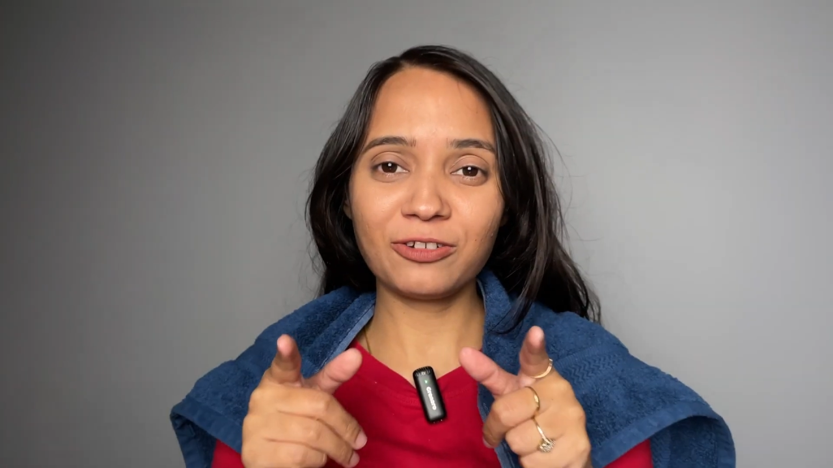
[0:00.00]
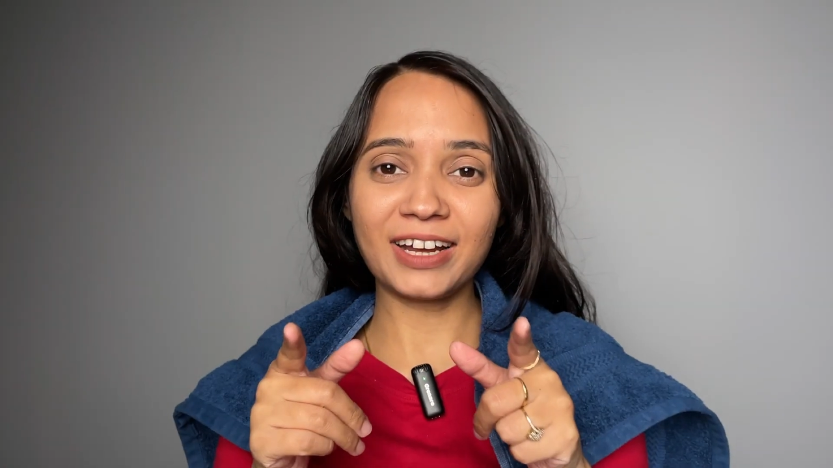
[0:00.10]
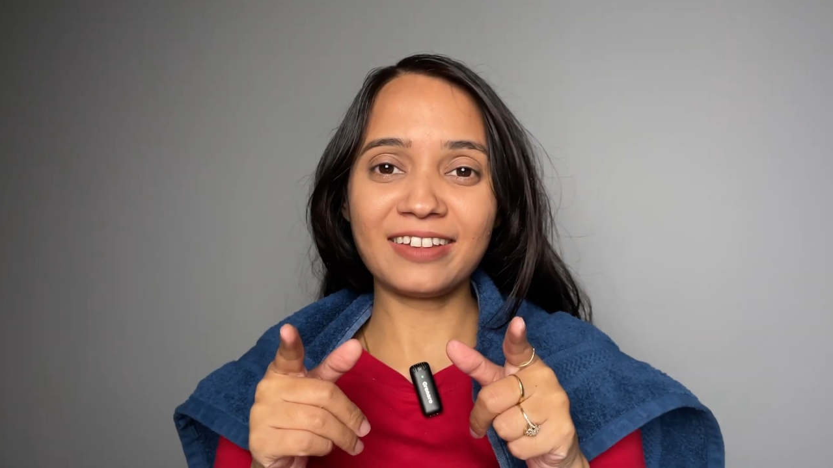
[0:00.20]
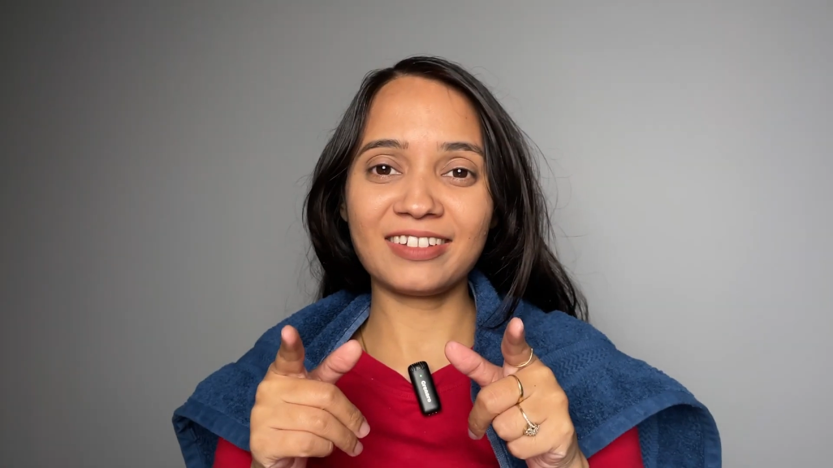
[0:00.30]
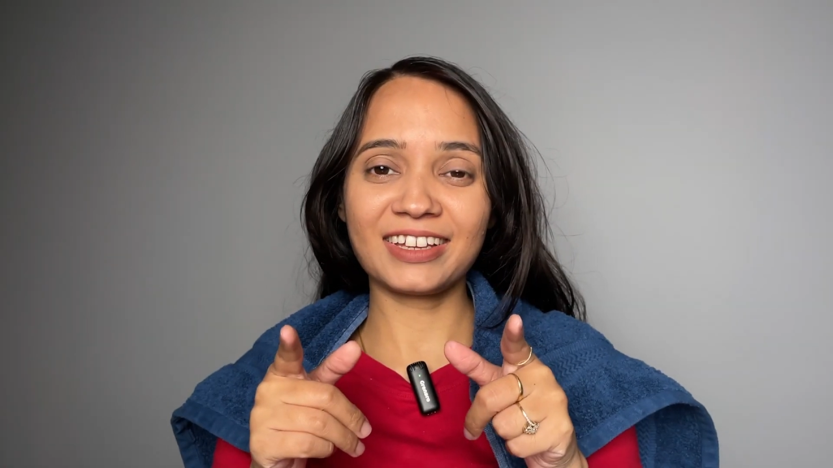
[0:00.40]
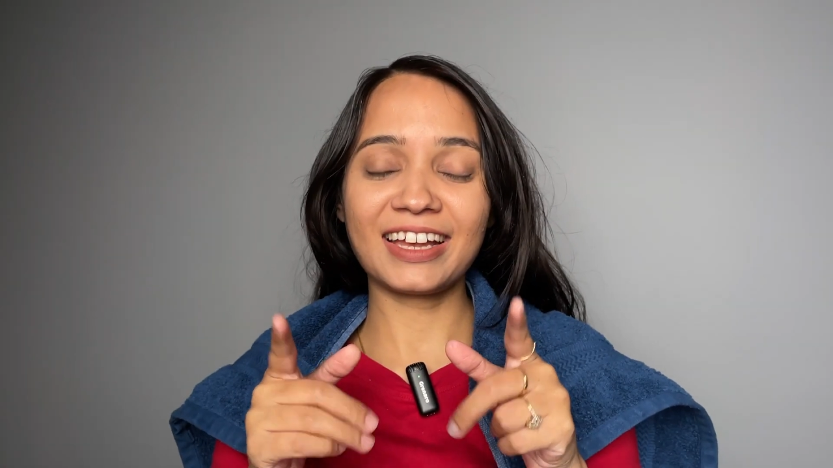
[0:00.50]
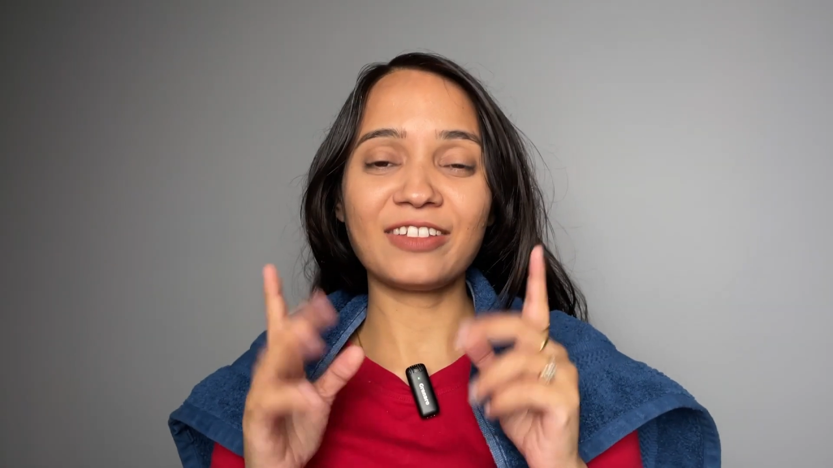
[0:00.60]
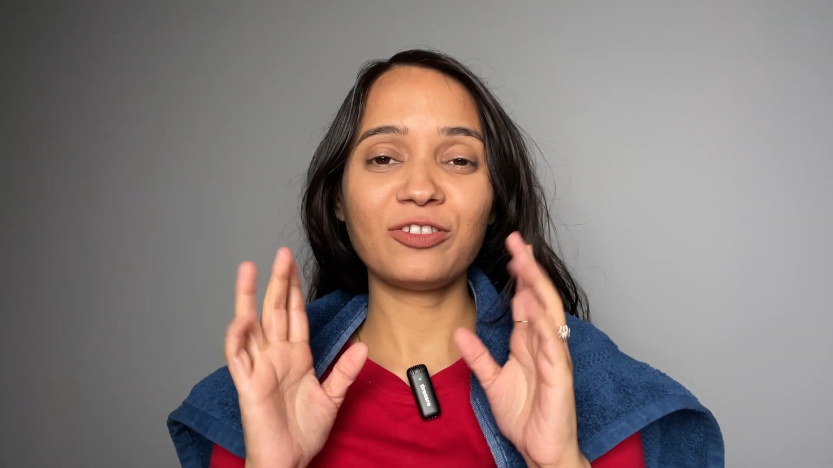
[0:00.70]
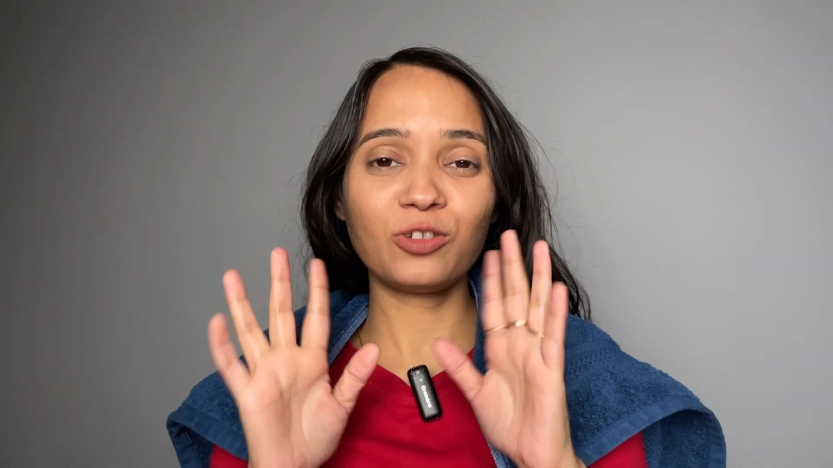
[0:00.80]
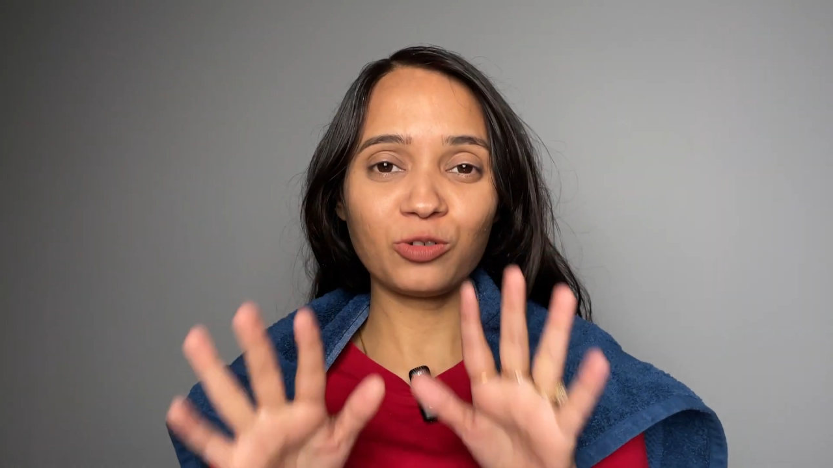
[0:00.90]
you guys
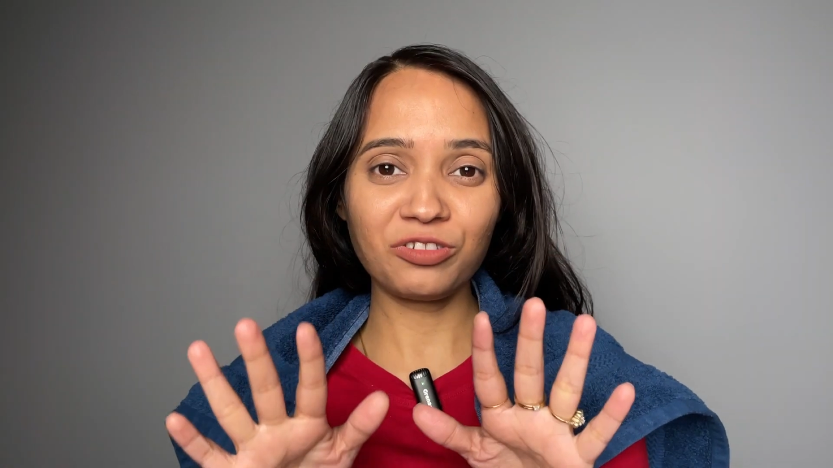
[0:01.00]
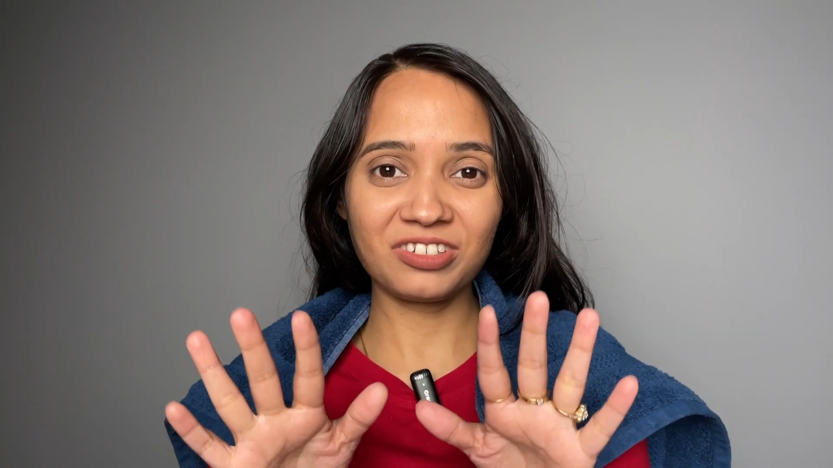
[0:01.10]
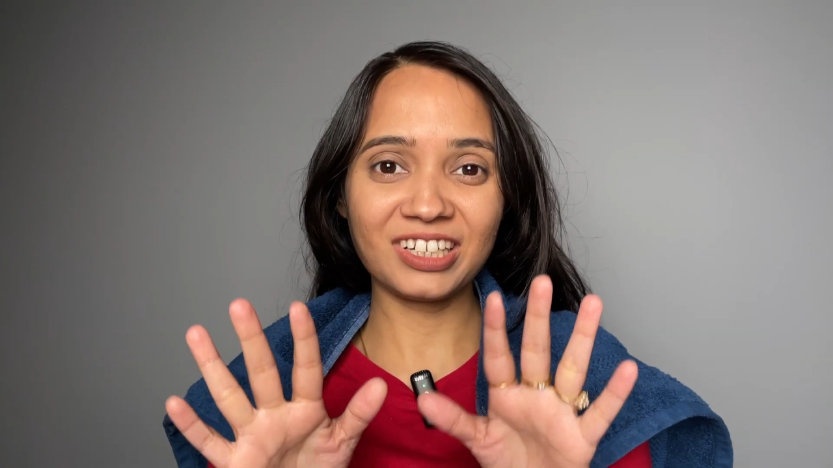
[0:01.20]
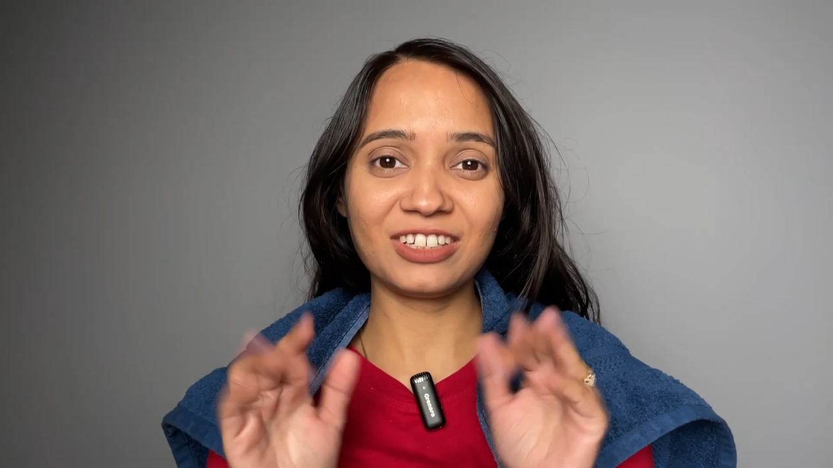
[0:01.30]
again, so stay